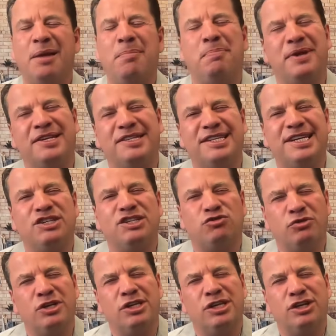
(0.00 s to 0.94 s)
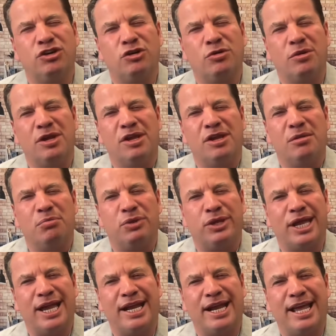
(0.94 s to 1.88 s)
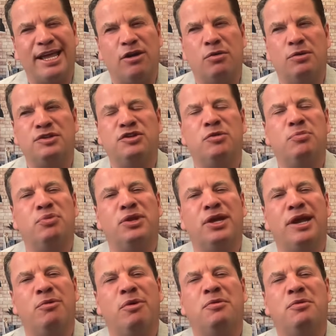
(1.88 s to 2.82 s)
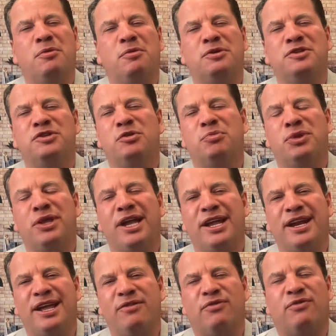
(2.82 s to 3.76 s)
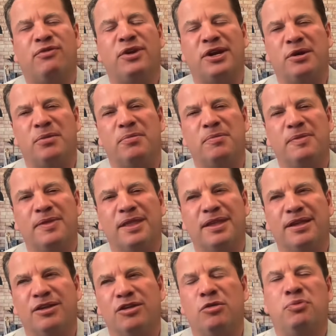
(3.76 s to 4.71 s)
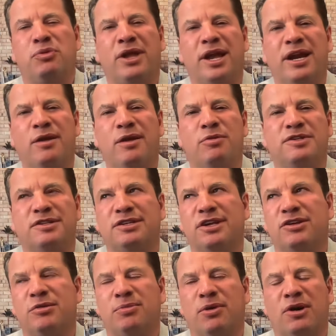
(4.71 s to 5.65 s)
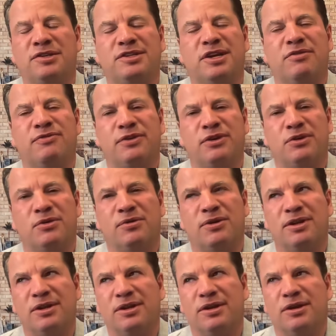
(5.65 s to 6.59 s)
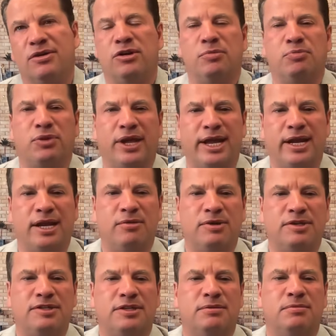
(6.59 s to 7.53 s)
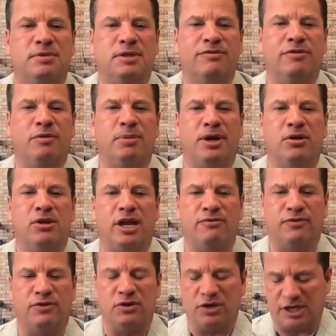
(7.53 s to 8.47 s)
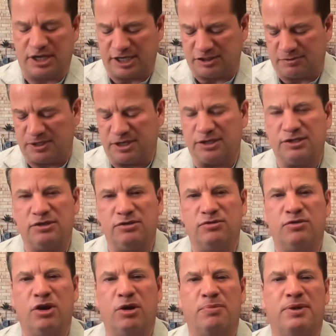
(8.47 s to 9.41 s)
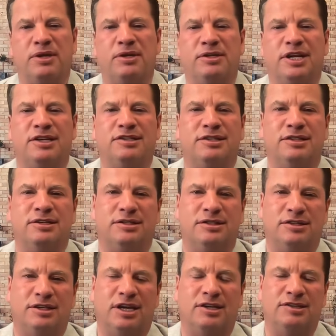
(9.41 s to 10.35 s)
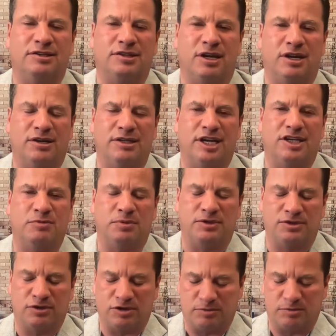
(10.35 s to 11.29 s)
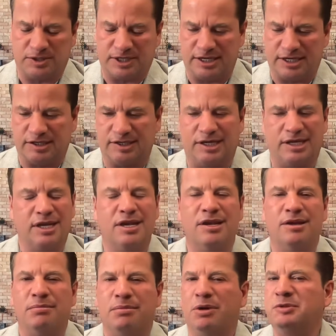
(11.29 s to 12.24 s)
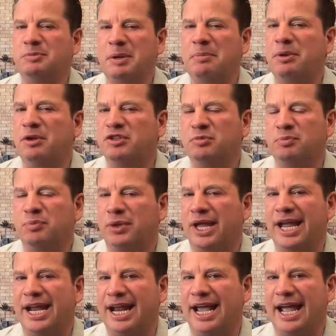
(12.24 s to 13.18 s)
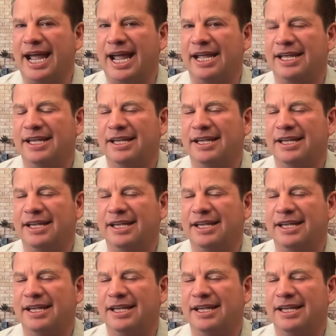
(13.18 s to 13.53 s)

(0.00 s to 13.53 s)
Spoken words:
business really your plan A, or was your plan, what was your plan A? Freedom. Your plan A was to tell your boss F you, or your plan A was to leave a better life for your kids because you grew up in desperate circumstances. Like, most people's plan A